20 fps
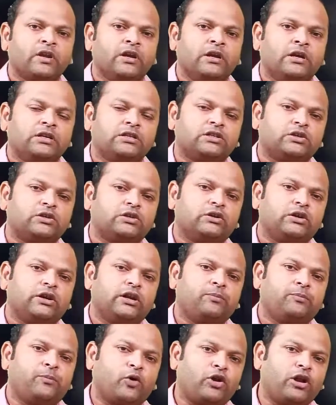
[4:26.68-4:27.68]
So,
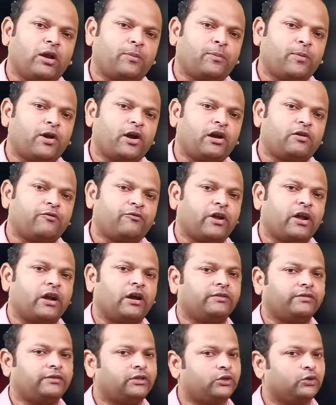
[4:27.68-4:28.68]
in polar plot we
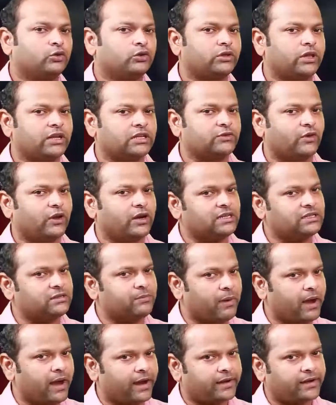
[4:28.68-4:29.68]
have two things. One is
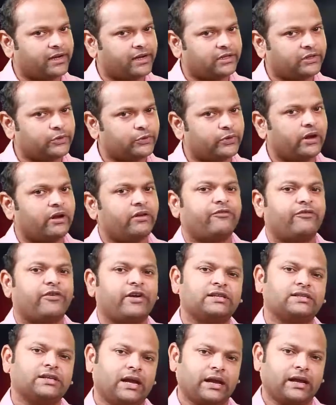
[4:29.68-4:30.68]
magnitude and
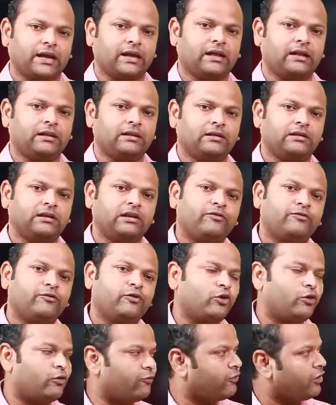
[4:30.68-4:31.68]
phase angle.
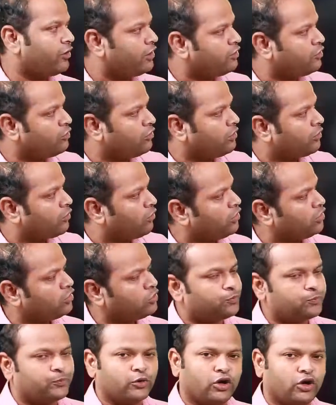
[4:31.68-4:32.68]
Therefore, when you are going
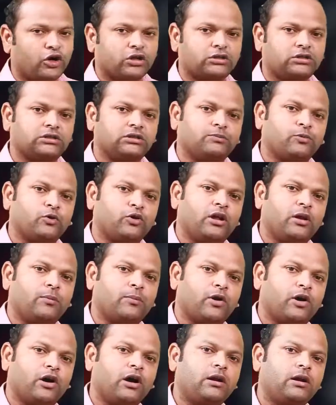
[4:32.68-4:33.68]
to plot the polar
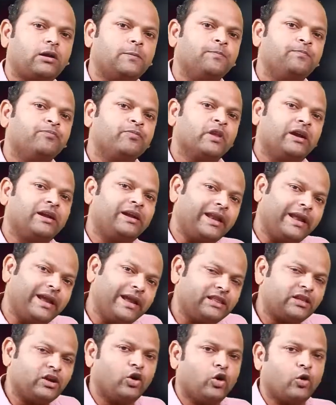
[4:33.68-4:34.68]
plot,
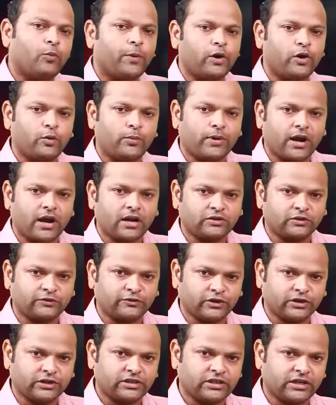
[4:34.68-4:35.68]
take the open loop transfer
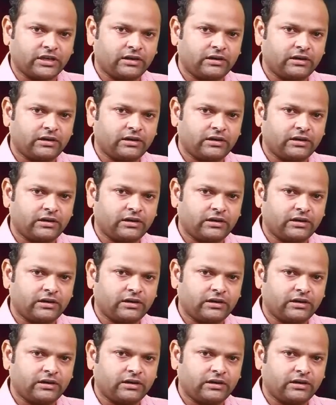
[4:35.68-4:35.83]
function